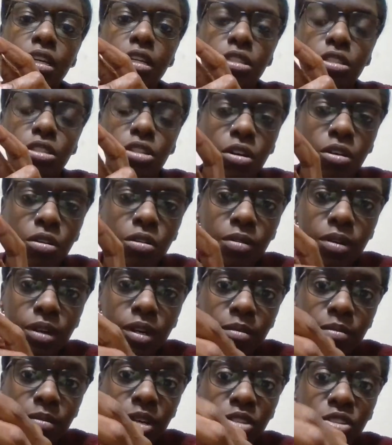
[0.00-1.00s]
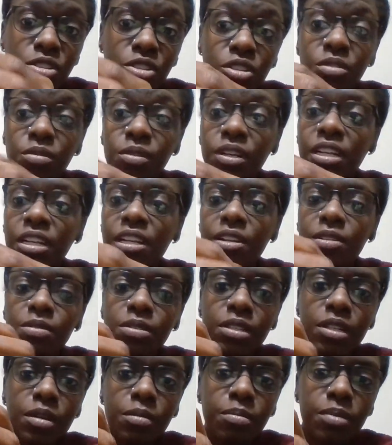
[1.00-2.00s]
So I'll show you a
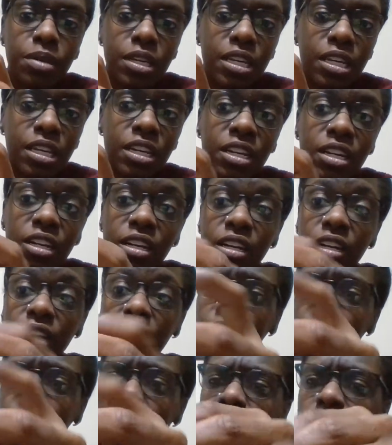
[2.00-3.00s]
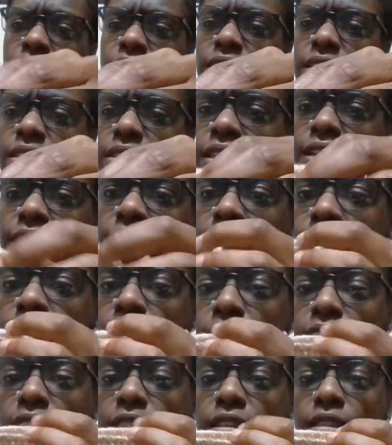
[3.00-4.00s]
close-up here. These I
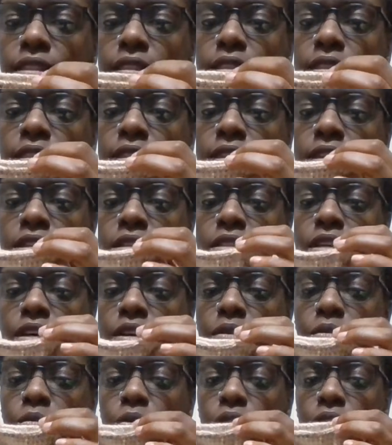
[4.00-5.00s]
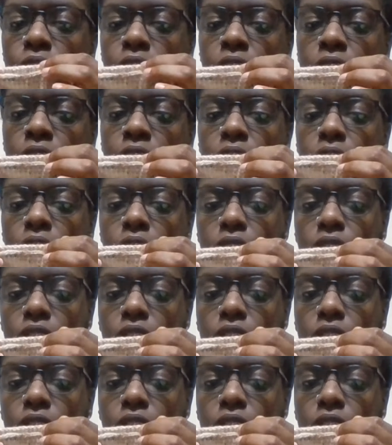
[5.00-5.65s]
worked